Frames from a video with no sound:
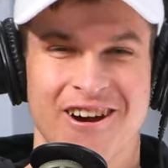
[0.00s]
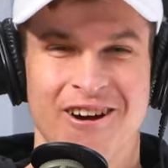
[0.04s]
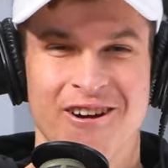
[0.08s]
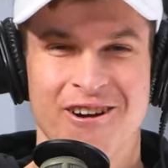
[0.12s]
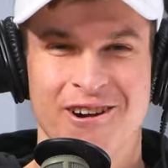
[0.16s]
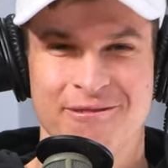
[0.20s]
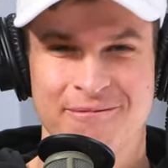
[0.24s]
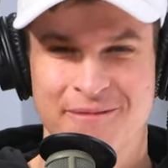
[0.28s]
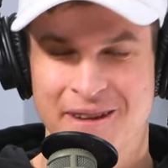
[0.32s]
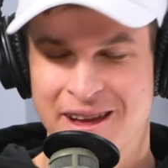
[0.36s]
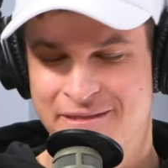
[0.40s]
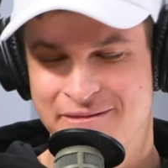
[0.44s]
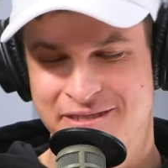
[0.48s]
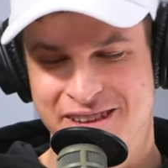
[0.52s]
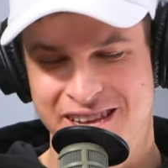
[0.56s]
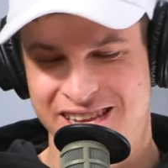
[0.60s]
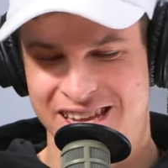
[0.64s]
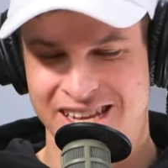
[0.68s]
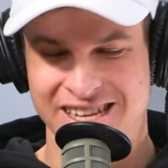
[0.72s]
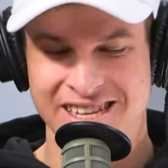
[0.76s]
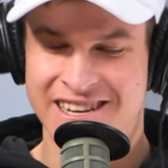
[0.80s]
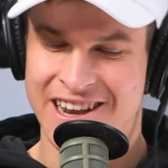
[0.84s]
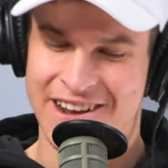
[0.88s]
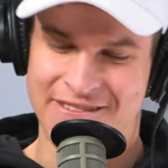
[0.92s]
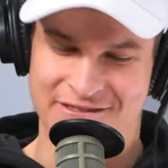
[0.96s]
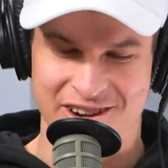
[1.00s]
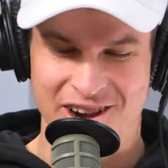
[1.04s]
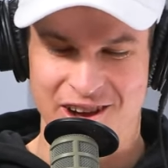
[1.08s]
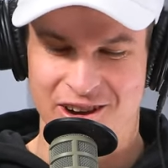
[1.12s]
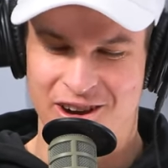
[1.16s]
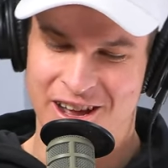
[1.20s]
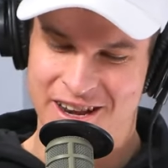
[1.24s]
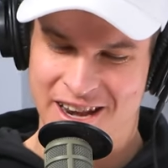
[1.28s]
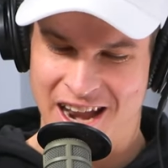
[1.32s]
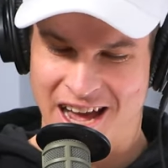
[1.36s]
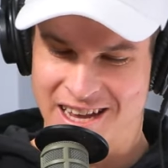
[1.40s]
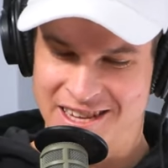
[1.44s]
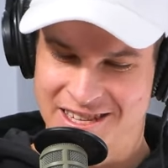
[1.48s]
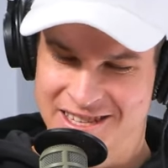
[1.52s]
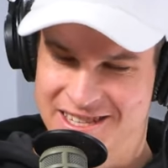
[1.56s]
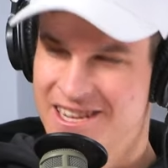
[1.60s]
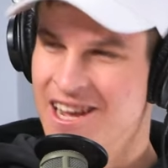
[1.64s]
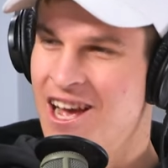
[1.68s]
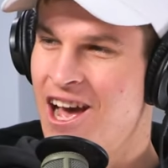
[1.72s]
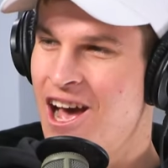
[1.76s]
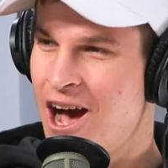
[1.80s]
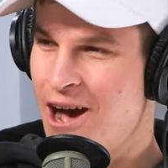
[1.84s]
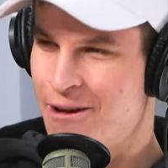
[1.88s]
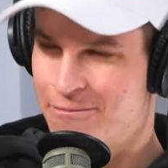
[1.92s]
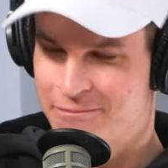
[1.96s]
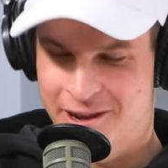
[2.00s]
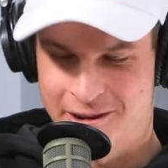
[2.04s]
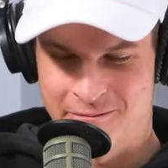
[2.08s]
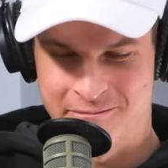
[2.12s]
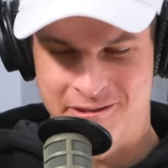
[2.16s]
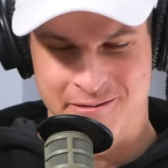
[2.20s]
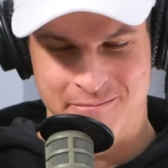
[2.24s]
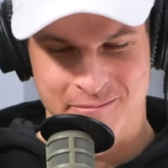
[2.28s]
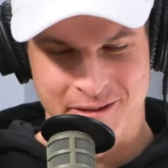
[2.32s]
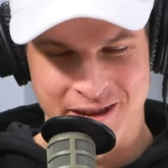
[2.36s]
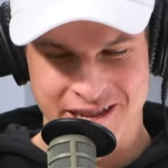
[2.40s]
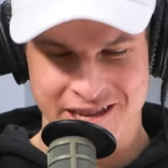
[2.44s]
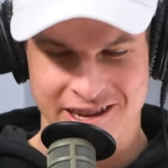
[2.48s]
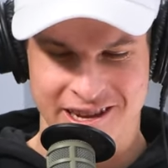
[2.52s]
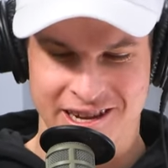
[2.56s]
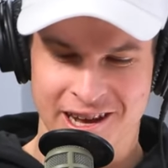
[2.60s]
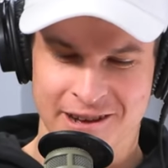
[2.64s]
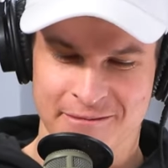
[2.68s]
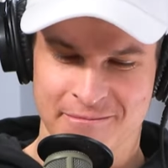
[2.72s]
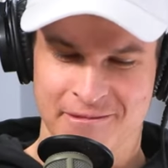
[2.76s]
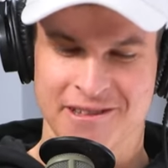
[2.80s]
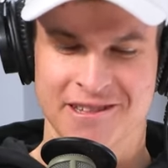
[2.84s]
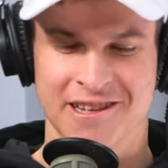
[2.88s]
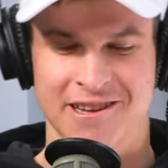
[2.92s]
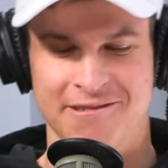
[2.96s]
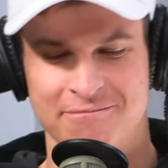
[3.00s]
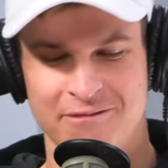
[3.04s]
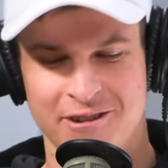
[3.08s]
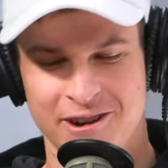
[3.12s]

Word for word: Or maybe, you never know, a nice upcoming media company like